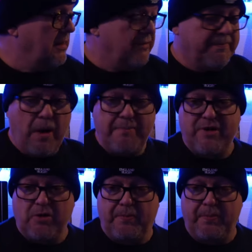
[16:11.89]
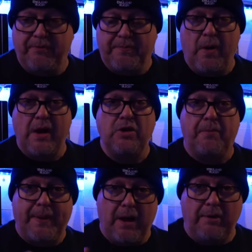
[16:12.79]
If you buy, record, if you buy your
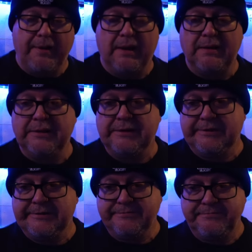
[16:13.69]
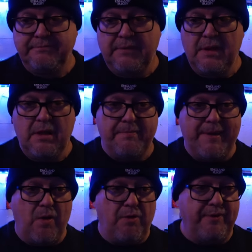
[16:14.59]
partner,
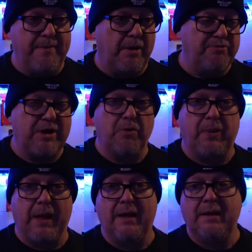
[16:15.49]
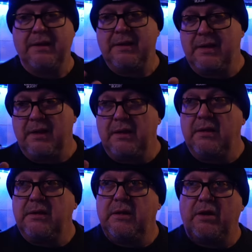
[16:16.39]
male or female record player,
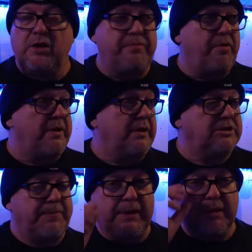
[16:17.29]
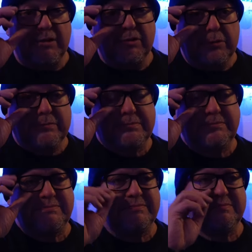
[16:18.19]
you'll probably need speakers
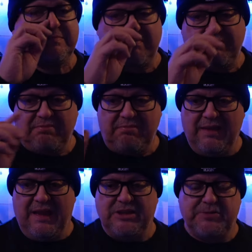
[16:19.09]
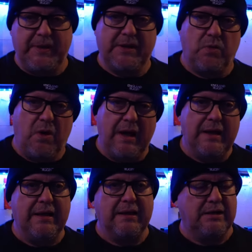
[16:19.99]
and speaker wire
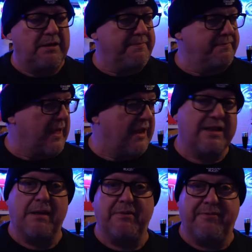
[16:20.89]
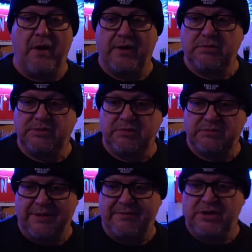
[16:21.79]
um, and a couple of vinyls,
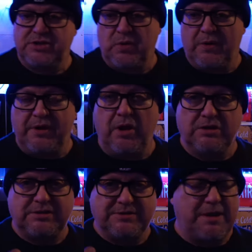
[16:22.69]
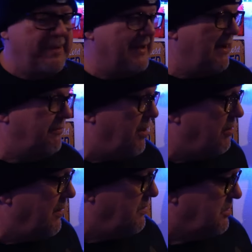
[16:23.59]
7 inch, 12 A lot of stuff's come back out on
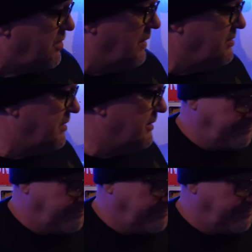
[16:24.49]
vinyl which is nice.